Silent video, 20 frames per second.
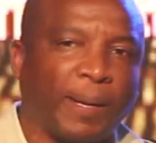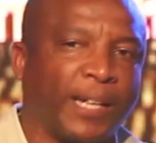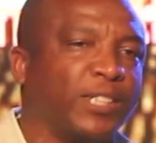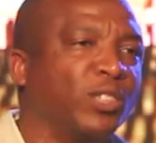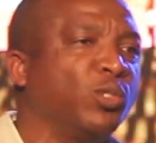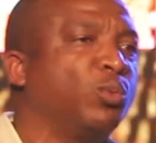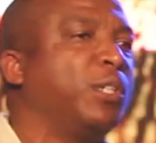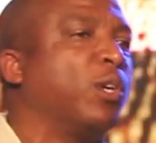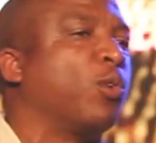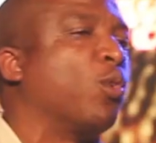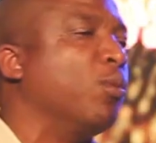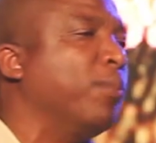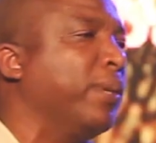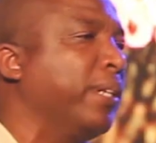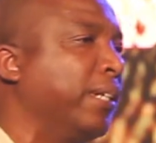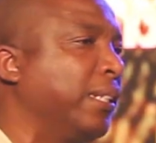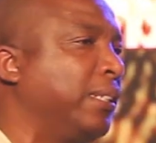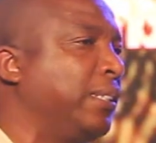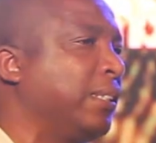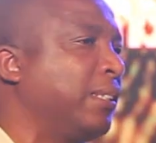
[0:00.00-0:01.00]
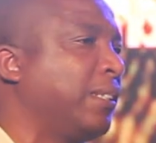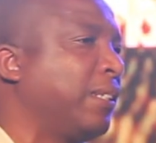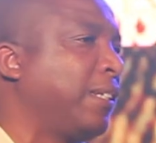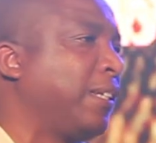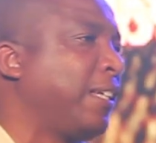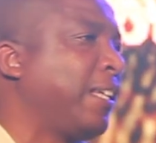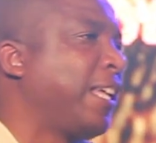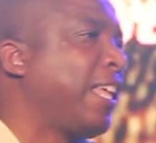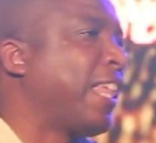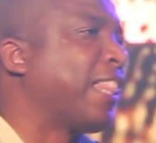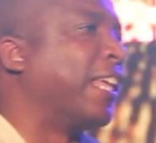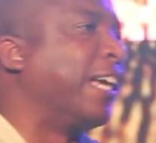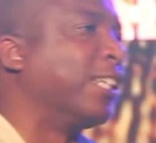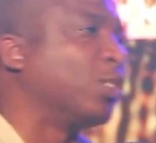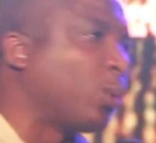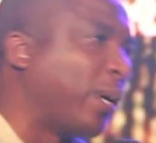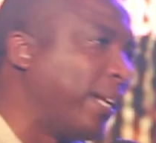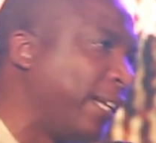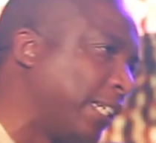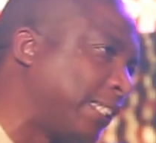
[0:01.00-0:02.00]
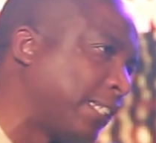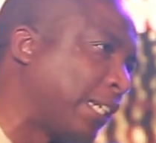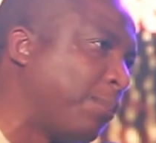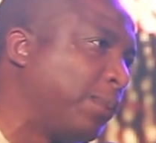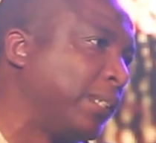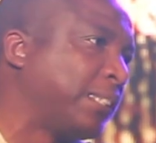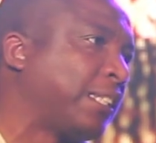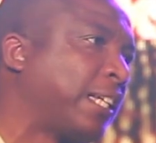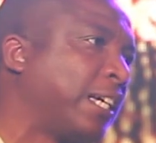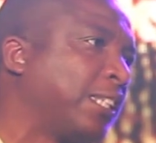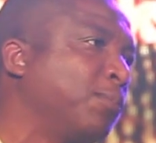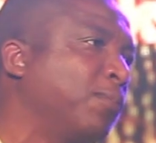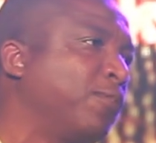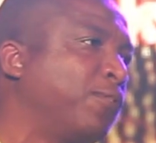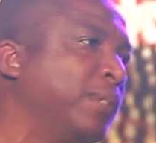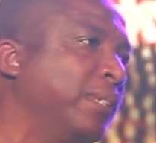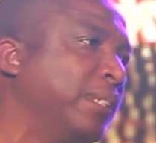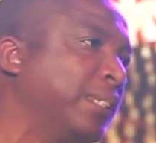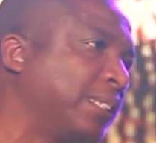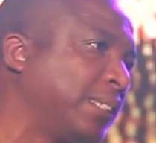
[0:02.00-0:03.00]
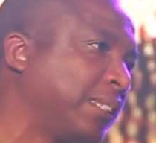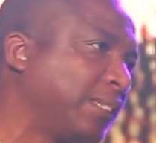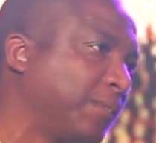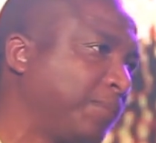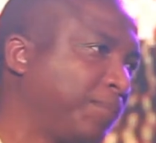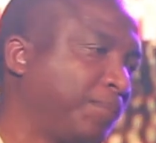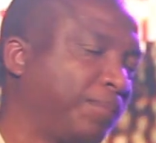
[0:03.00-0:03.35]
back into the community, that's when the trouble starts with police.